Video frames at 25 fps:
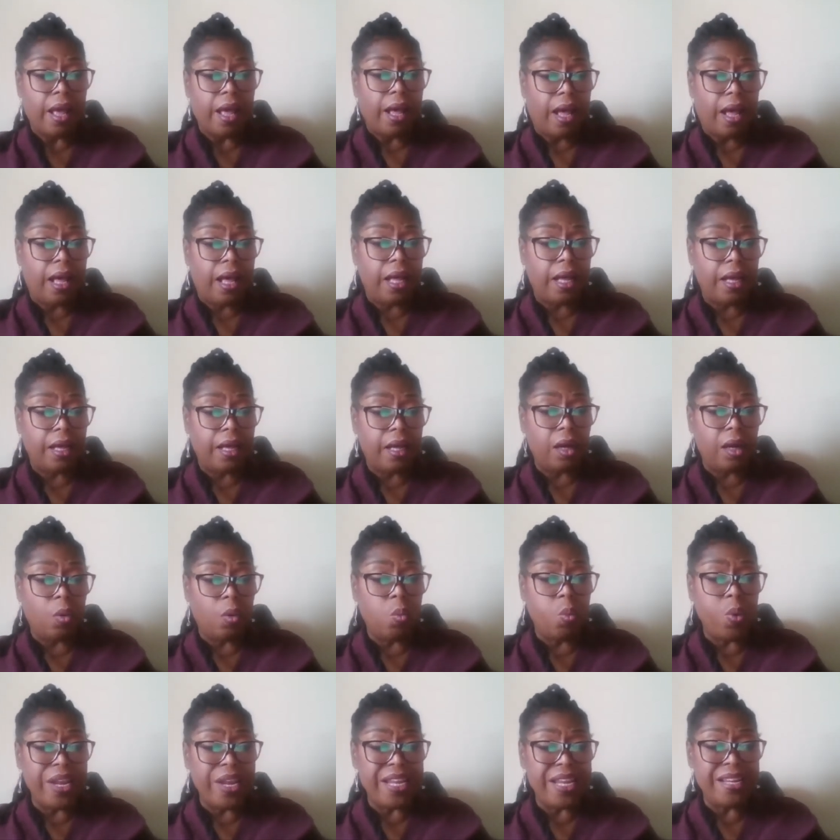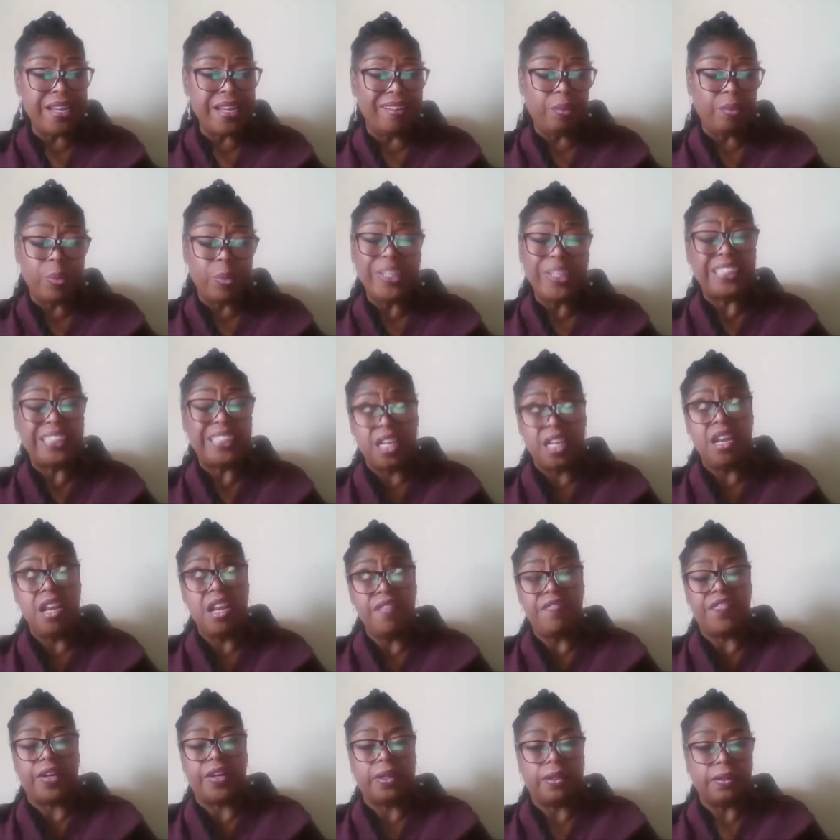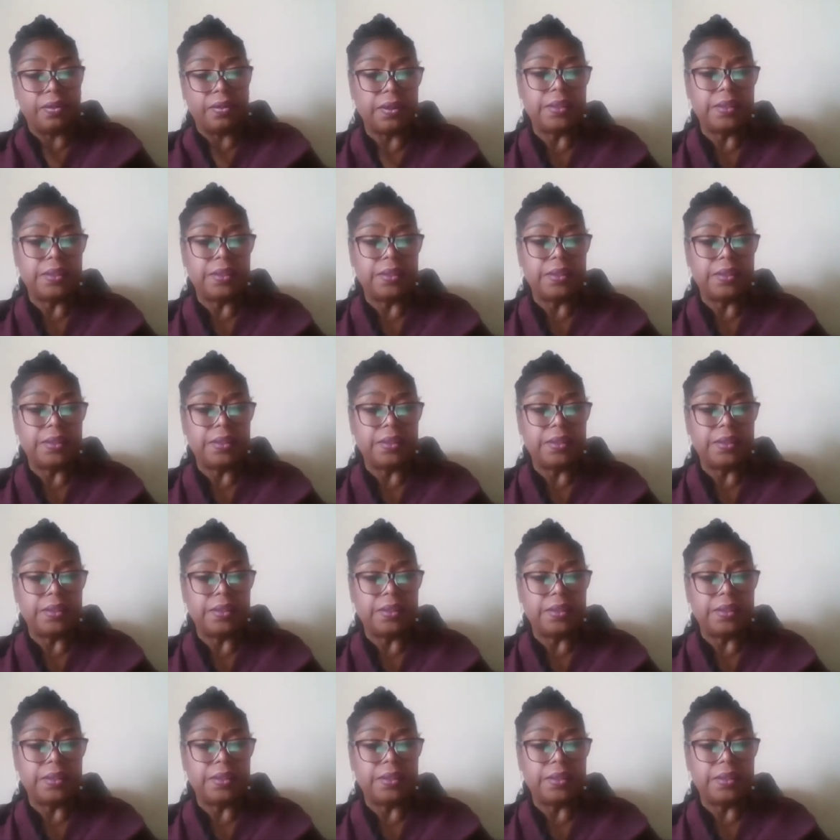uh, we, we deliver